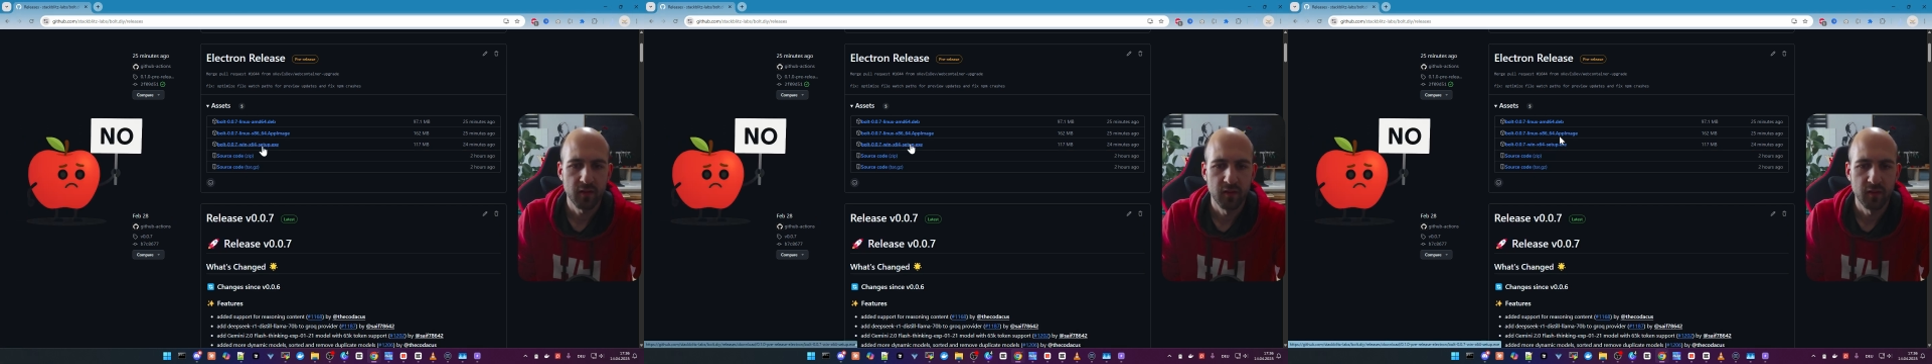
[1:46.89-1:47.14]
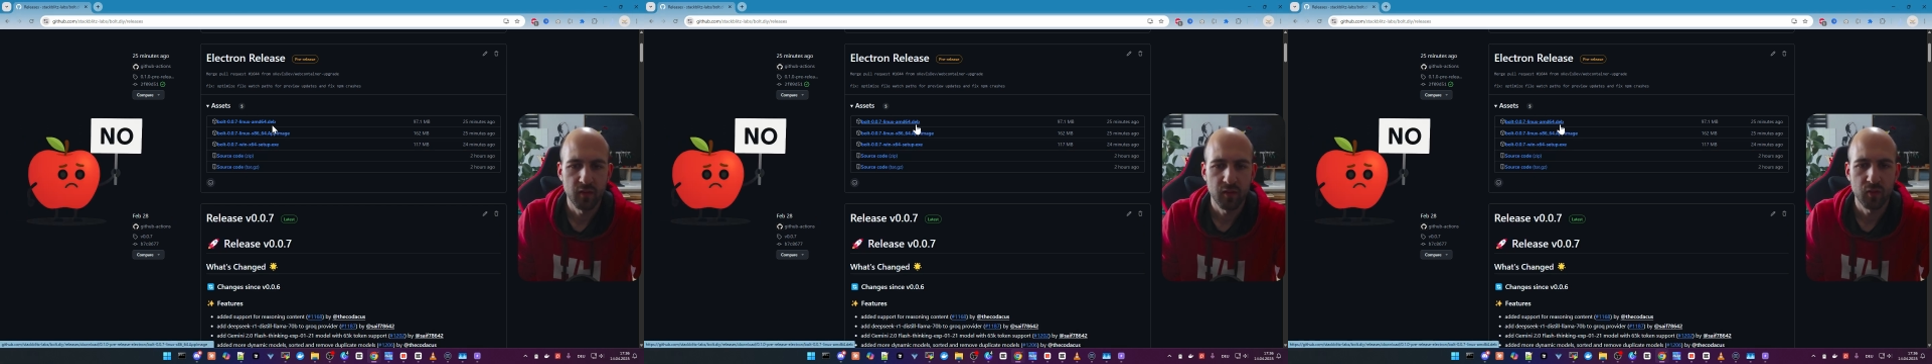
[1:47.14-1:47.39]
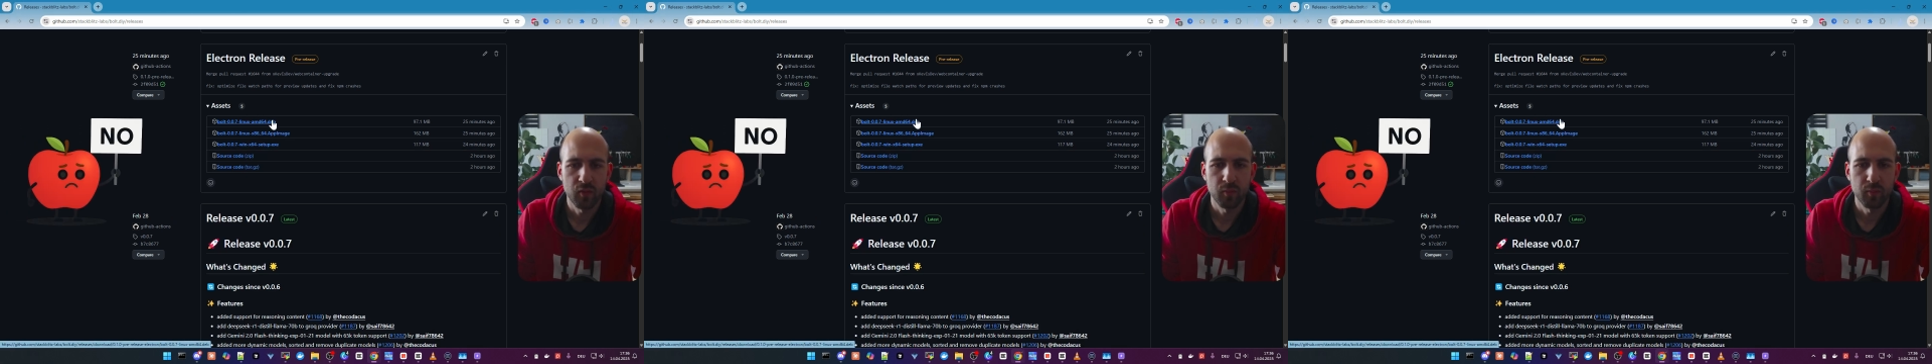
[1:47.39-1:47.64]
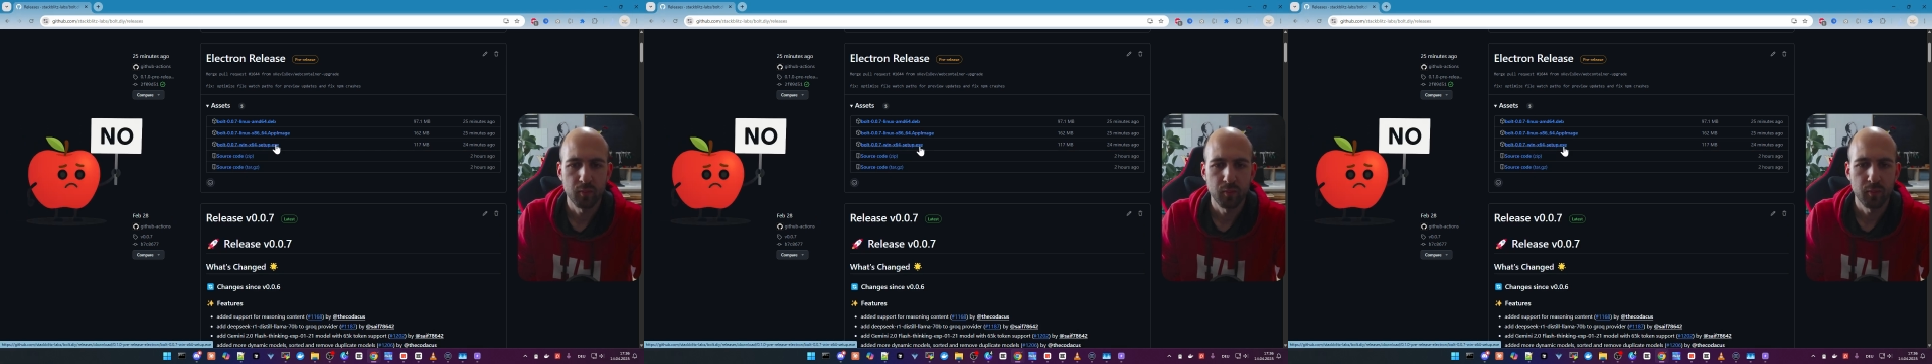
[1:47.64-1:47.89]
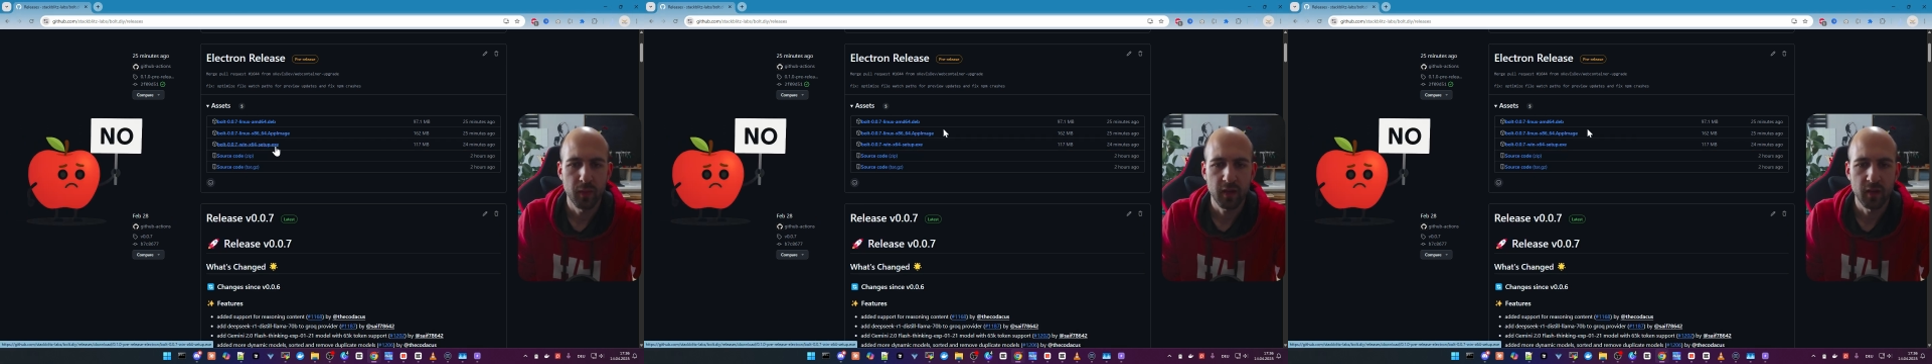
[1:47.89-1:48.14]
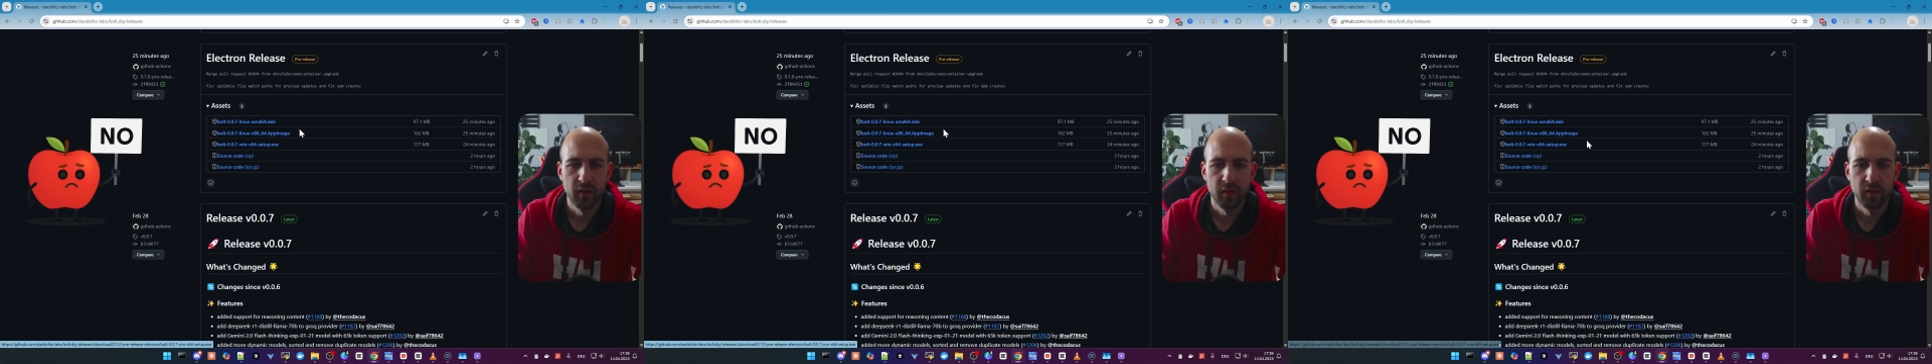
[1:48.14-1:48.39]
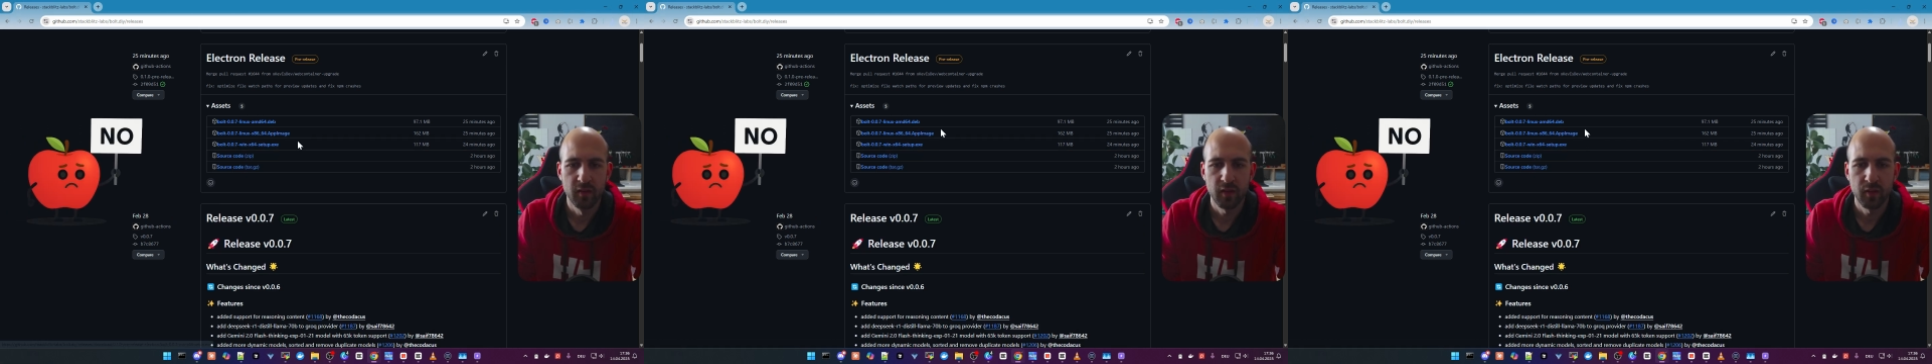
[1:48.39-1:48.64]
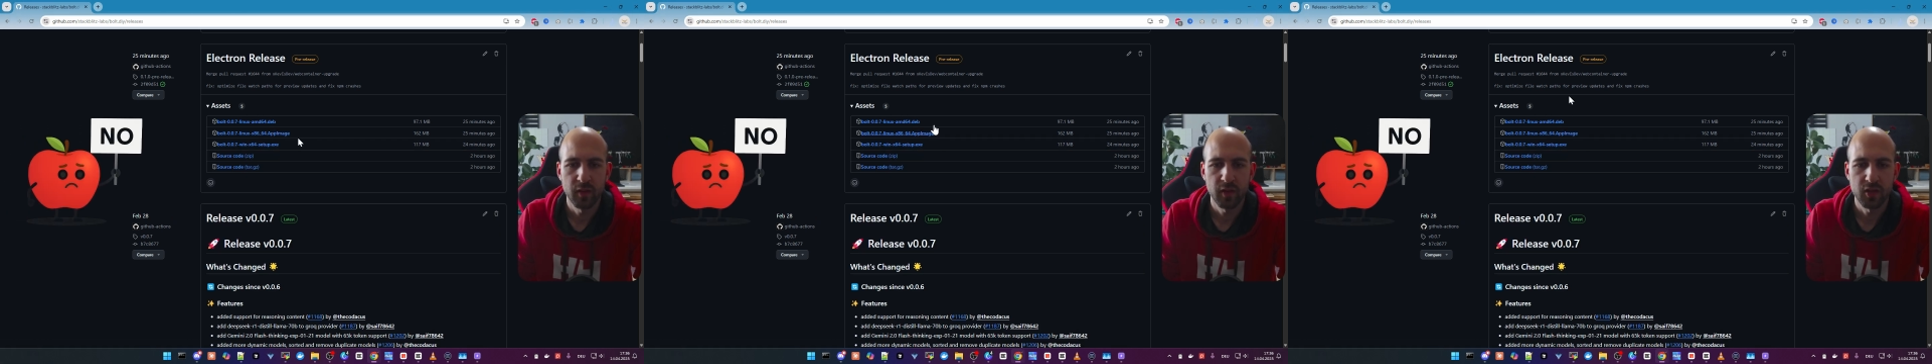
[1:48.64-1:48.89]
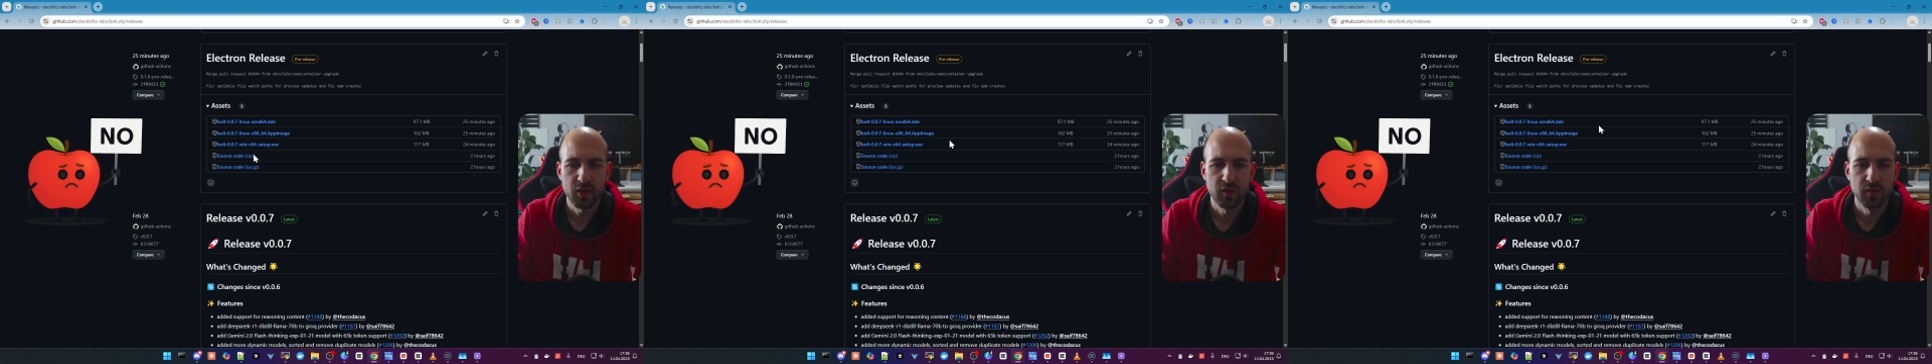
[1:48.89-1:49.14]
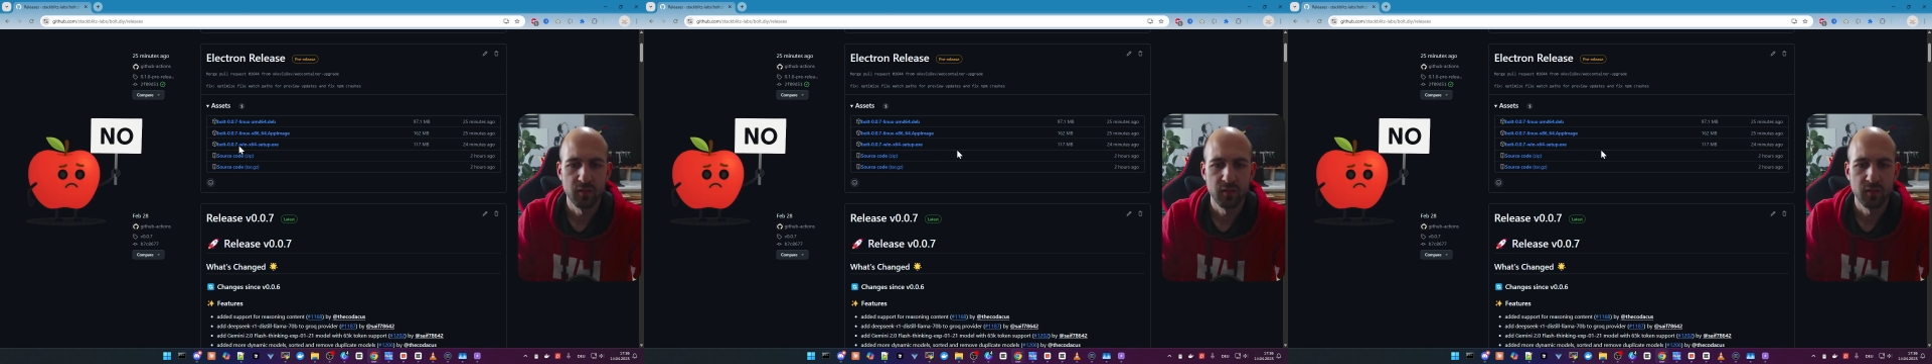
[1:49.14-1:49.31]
no Mac image